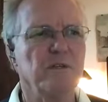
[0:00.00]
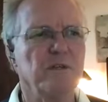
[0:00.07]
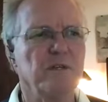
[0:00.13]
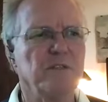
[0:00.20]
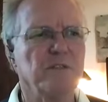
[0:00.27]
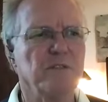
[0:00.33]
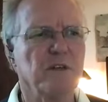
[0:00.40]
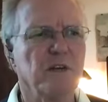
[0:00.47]

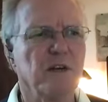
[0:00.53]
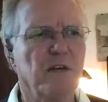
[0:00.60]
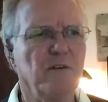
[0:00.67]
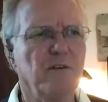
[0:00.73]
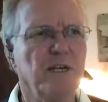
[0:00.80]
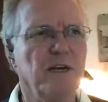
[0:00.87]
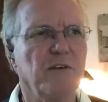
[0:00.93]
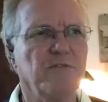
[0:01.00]
It's
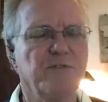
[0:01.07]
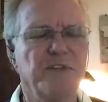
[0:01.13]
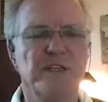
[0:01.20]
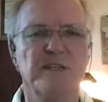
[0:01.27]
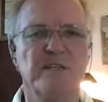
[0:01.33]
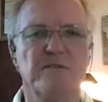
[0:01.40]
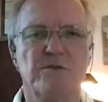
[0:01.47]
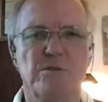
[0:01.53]
colored our
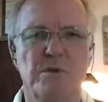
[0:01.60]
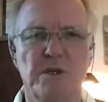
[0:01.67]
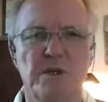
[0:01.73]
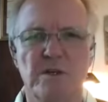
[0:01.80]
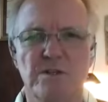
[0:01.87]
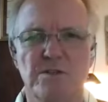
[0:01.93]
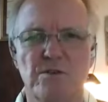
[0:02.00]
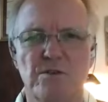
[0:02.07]
feeling of who we
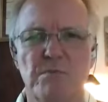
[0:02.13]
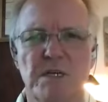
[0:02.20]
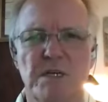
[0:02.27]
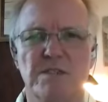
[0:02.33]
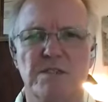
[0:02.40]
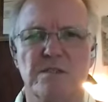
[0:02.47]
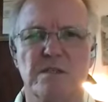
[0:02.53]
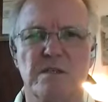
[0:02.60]
are so
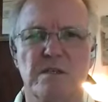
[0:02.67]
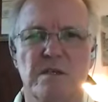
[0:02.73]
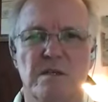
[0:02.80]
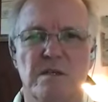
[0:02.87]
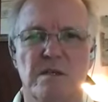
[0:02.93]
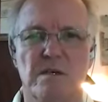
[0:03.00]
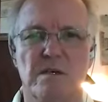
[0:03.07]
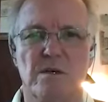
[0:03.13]
much that
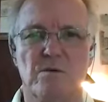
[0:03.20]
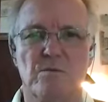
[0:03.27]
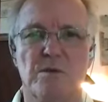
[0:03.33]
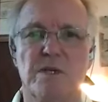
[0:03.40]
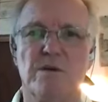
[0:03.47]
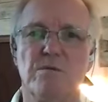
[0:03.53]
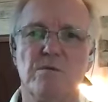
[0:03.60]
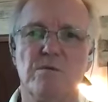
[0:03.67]

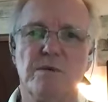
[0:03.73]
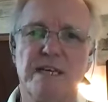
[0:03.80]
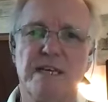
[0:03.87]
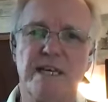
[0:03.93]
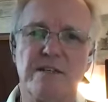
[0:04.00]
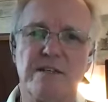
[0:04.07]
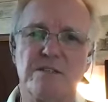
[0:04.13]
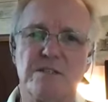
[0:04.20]
we
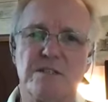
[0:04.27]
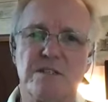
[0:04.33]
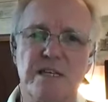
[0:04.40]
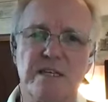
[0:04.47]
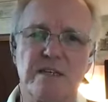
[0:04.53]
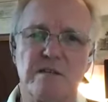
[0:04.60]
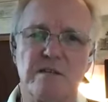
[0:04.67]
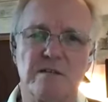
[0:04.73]
can't see
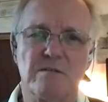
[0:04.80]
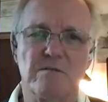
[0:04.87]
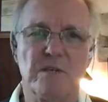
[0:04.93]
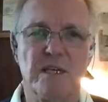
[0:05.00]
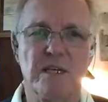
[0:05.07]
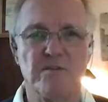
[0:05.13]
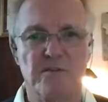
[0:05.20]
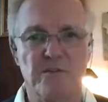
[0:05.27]
it
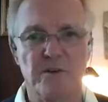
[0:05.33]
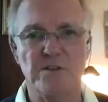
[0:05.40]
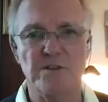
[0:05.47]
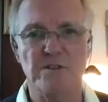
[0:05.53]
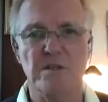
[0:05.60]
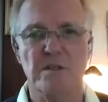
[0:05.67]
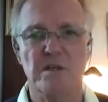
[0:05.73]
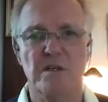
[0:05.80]
at
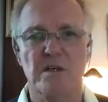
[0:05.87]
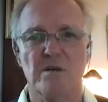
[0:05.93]
first.